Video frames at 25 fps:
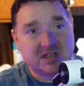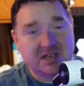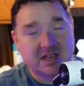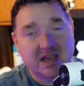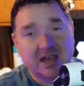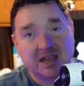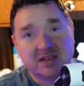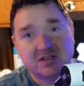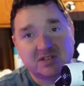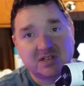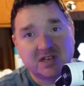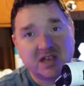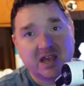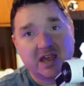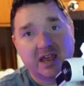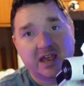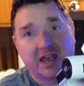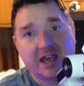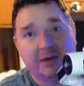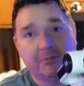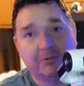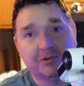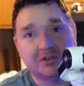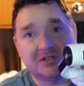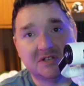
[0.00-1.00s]

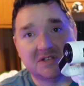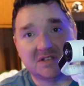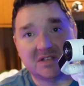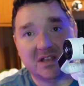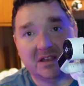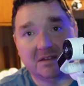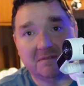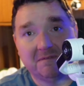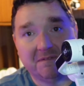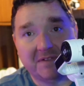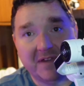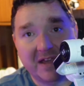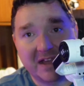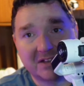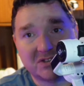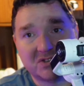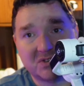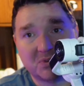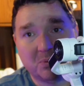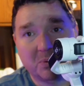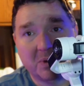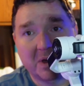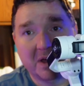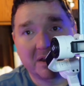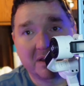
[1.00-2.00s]
S-T-A-C-A-M, which is the
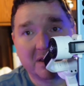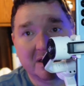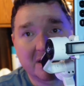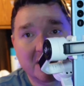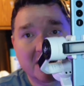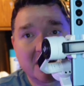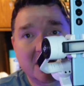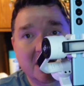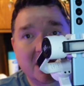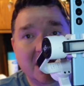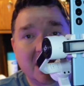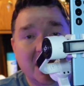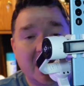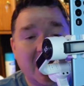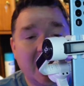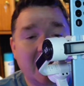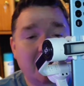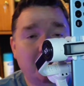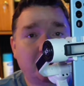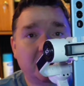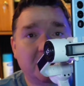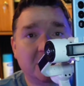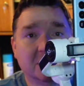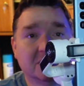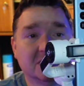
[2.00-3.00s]
advanced one.
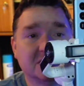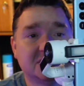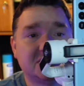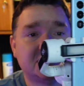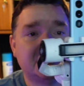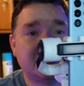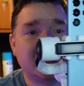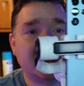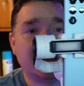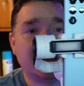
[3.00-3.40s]
And when you're in